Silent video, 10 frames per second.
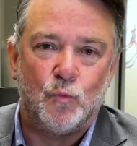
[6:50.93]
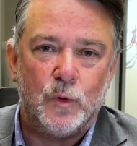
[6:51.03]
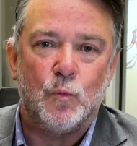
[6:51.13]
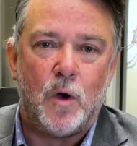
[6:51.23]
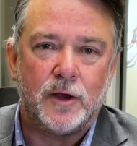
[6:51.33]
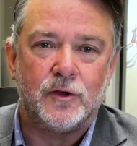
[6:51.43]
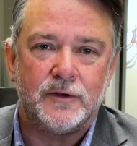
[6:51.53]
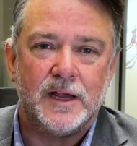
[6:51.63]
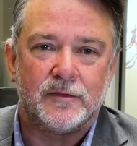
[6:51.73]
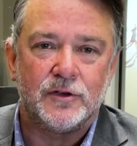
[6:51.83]
We want you to
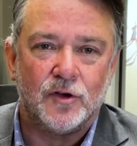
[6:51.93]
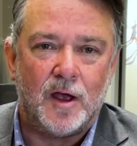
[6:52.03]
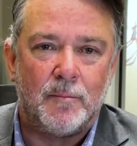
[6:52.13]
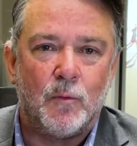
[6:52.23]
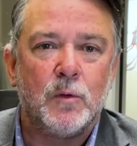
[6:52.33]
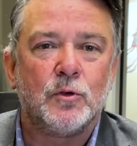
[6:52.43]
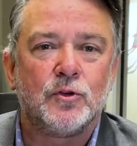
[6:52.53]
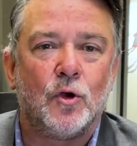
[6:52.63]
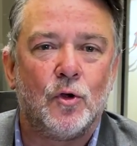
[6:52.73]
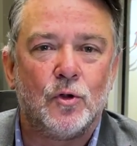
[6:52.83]
take the job, but we were
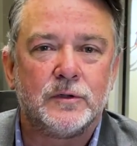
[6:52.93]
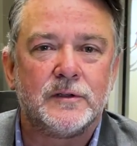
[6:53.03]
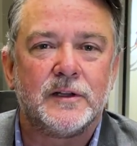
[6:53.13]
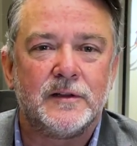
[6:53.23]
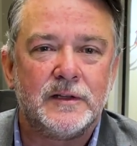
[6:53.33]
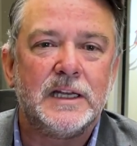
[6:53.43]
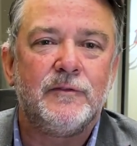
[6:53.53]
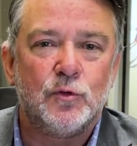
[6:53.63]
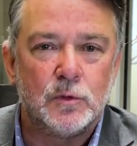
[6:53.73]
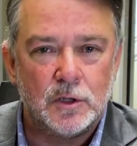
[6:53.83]
told to
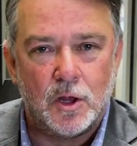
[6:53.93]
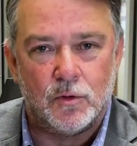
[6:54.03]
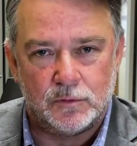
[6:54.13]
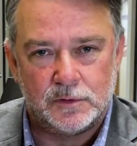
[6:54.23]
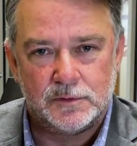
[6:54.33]
leave you alone."